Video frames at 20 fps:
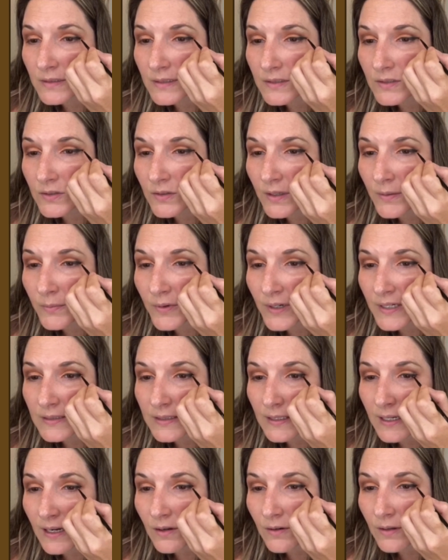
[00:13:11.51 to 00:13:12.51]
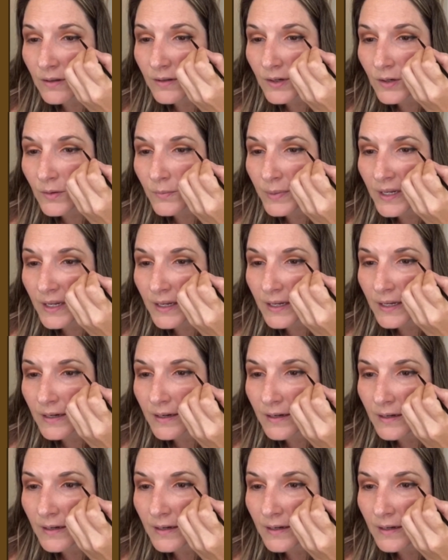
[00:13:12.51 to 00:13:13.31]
it sort of brings it out a little bit.